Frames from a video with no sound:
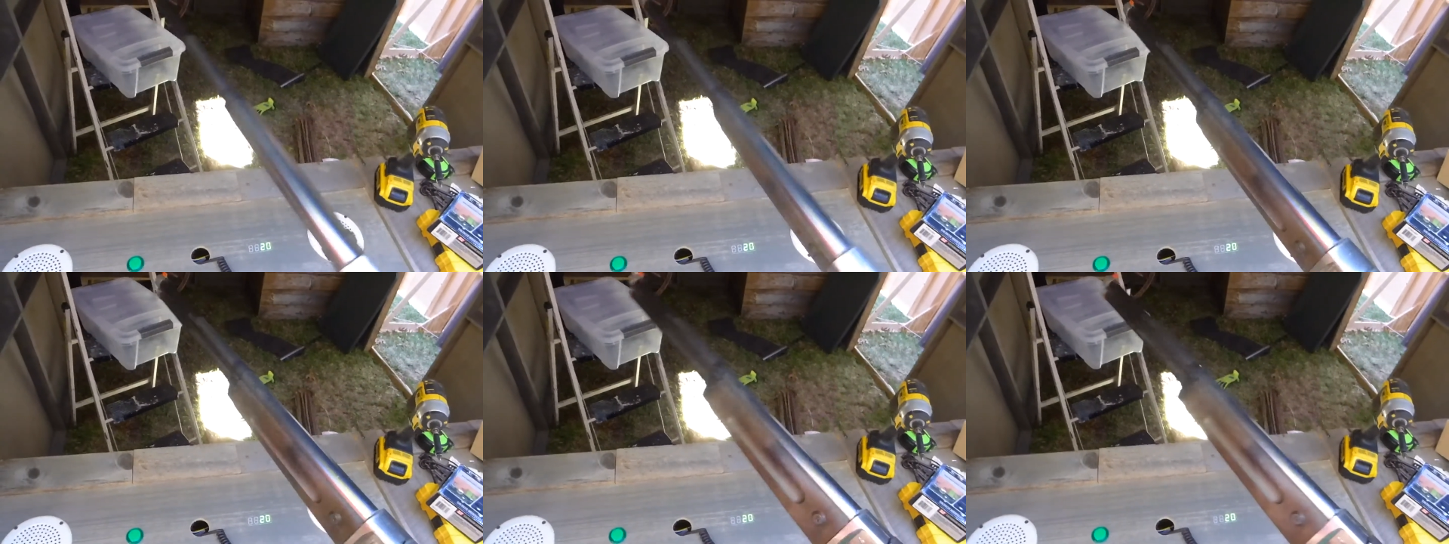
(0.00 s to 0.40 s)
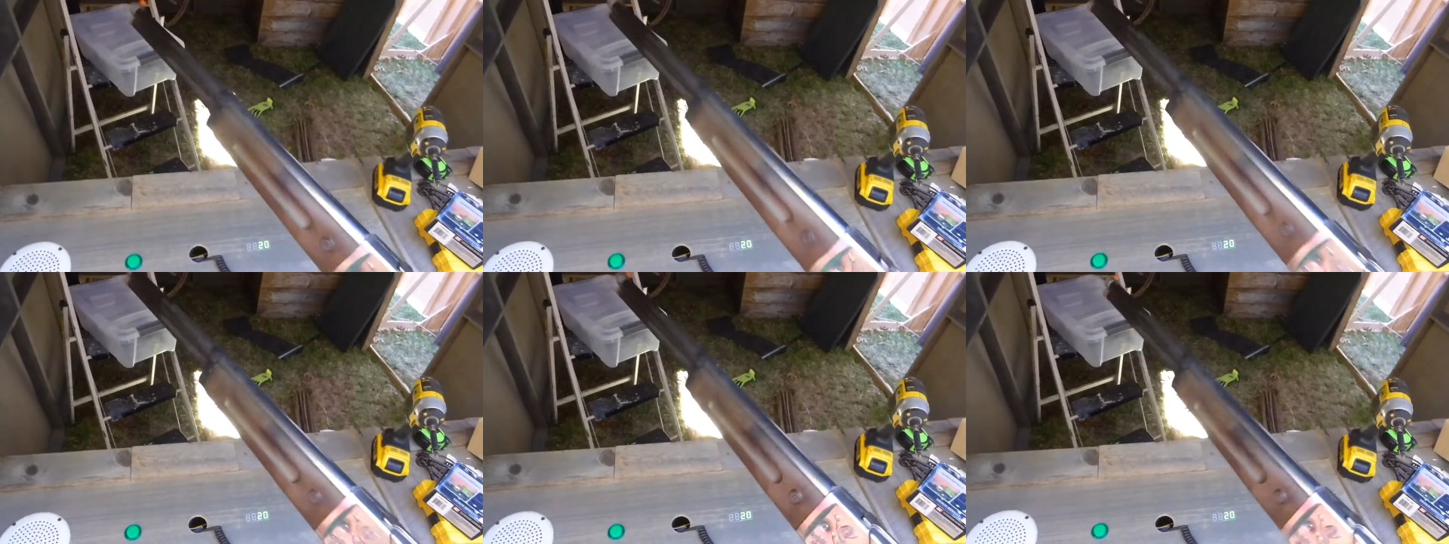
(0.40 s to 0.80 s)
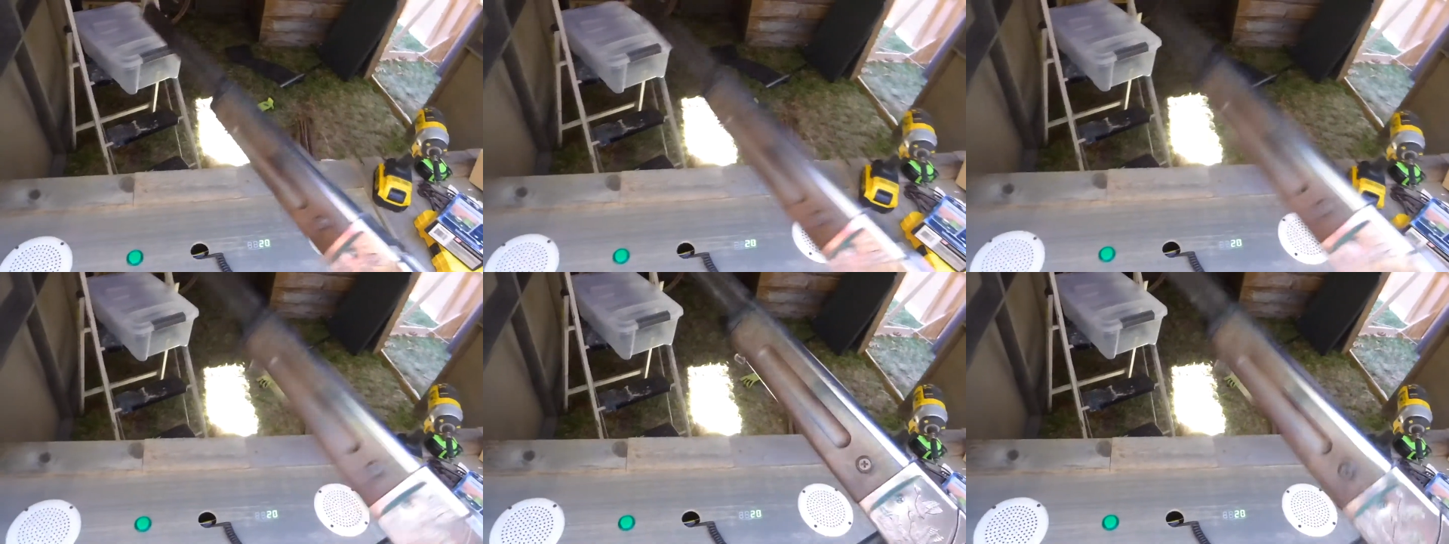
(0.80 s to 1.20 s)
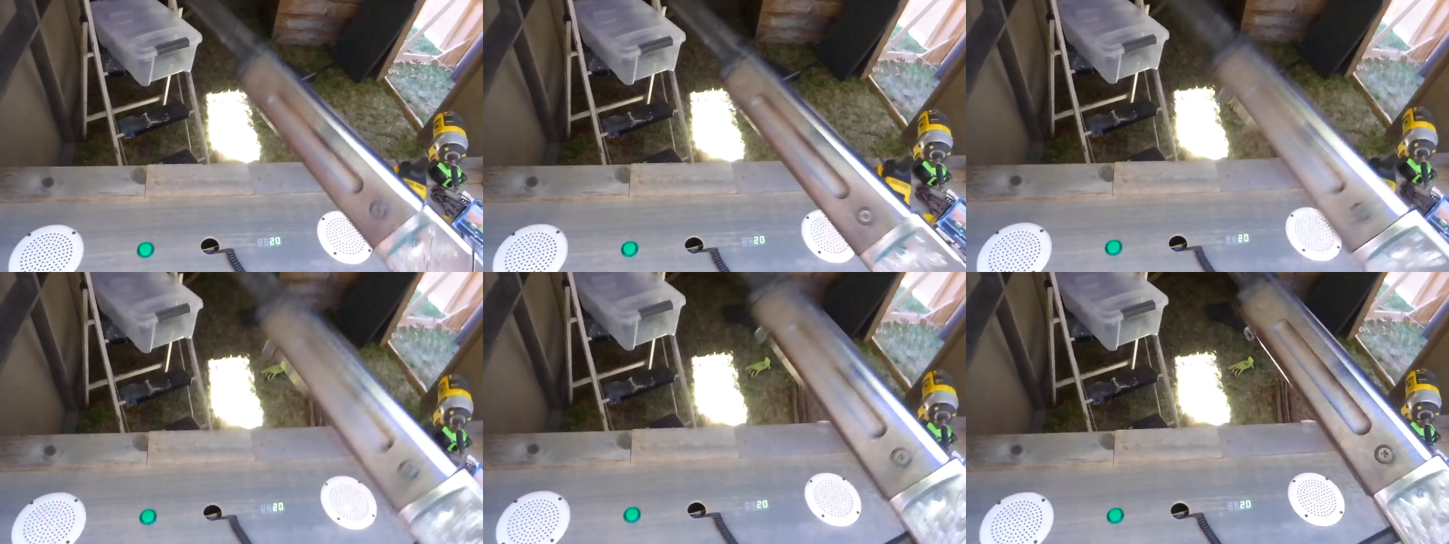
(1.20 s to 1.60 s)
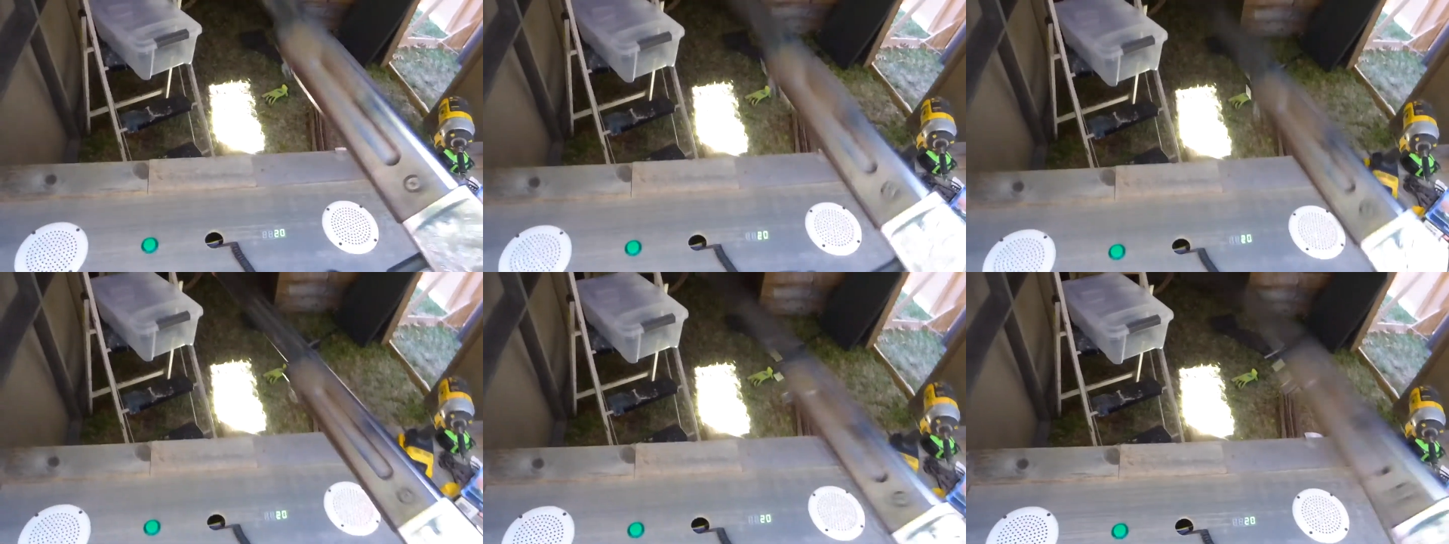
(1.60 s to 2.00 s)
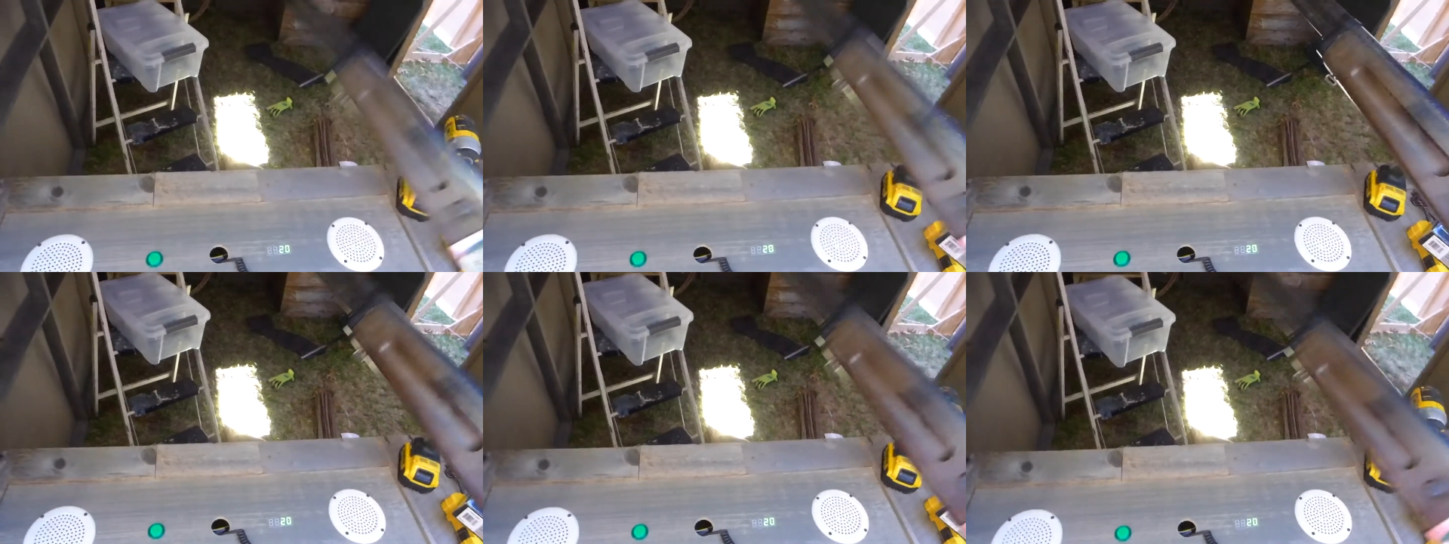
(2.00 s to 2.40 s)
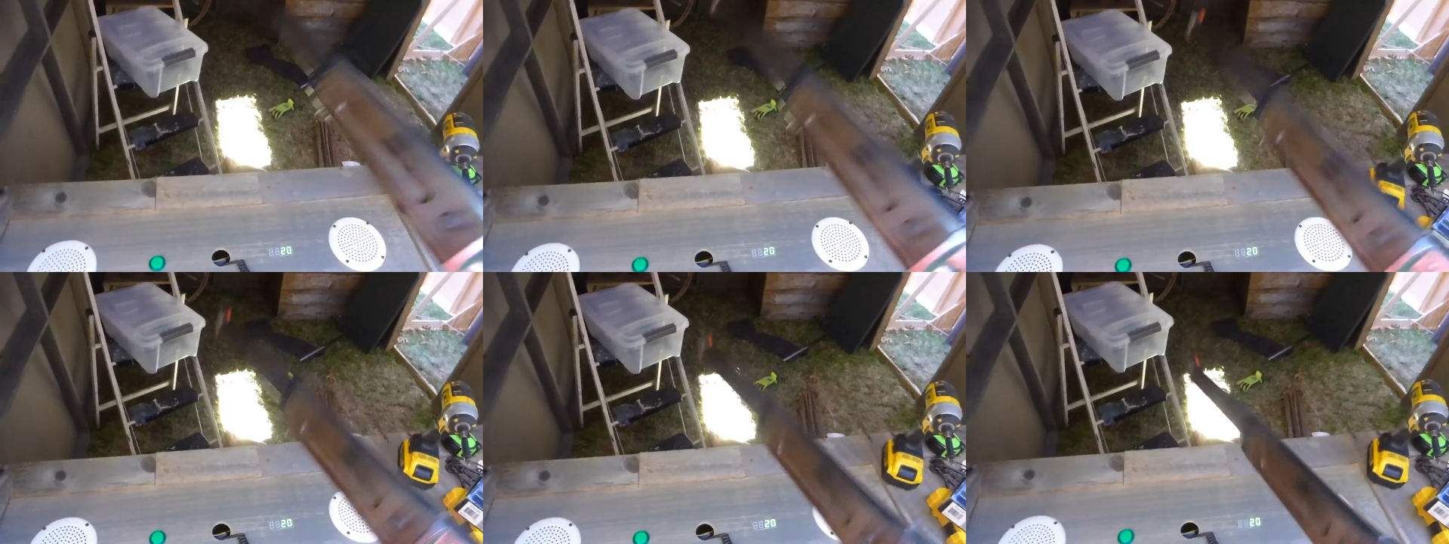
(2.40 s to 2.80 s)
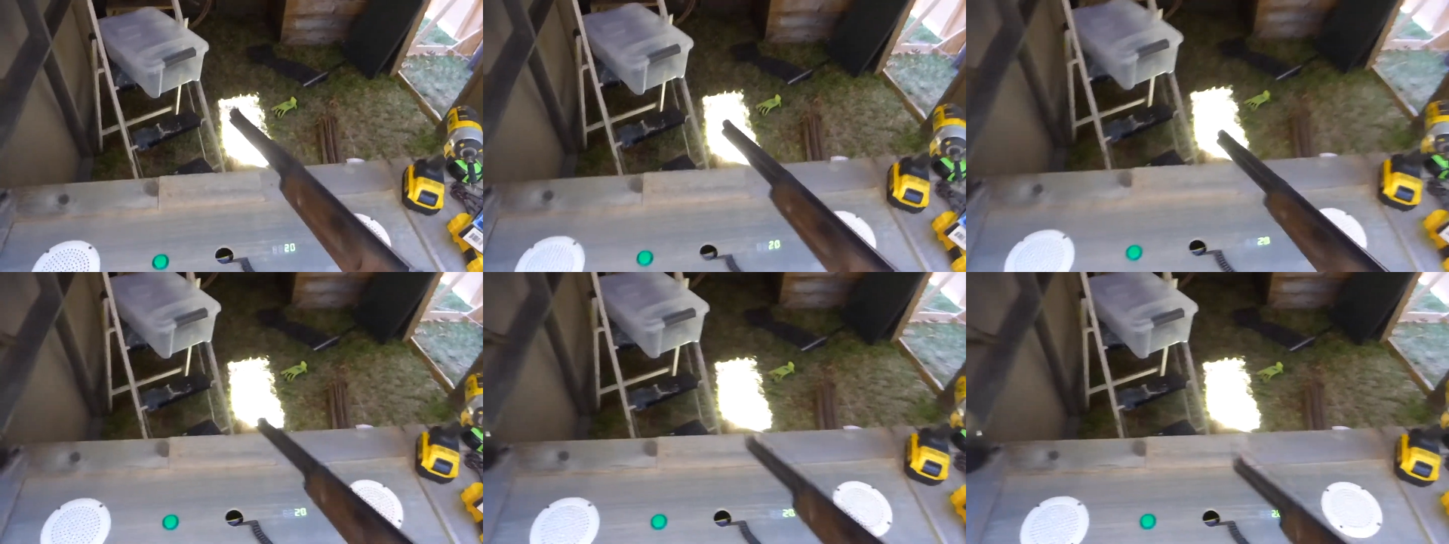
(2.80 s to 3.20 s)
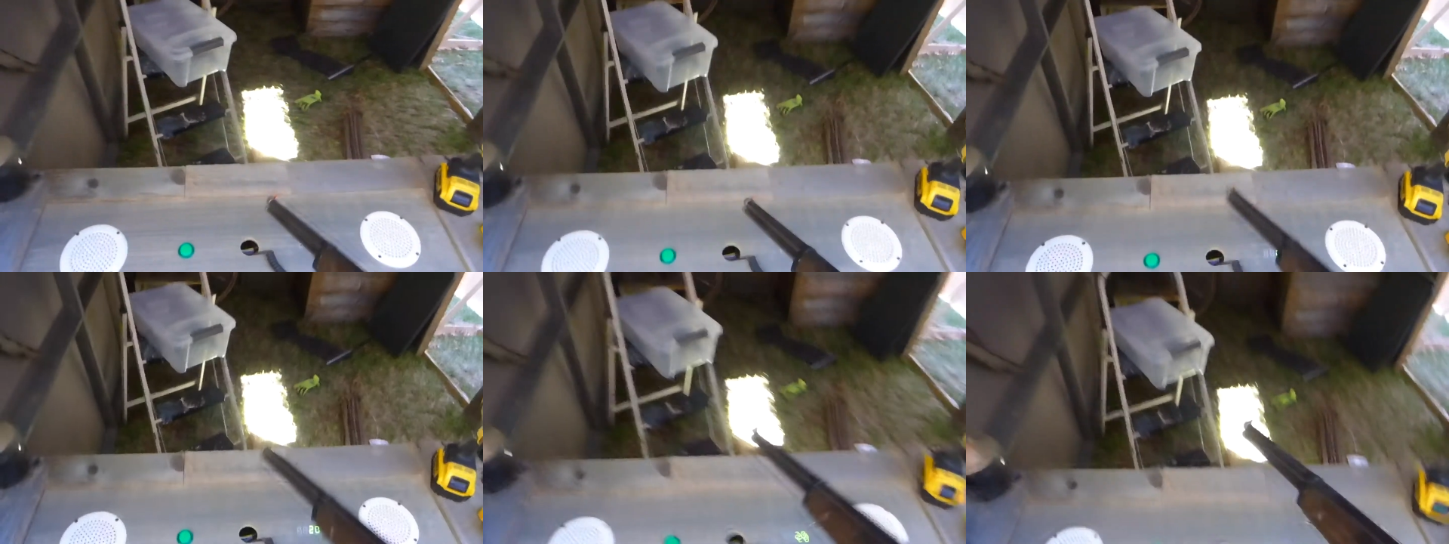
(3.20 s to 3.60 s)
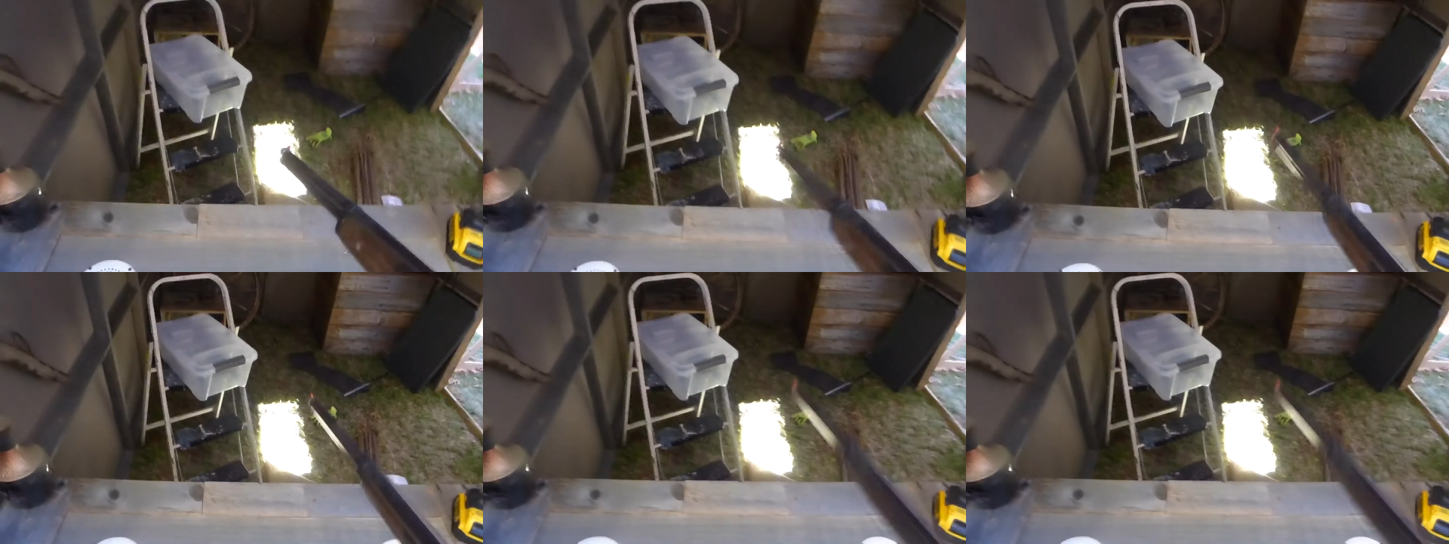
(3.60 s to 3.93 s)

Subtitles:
(no speaker visible)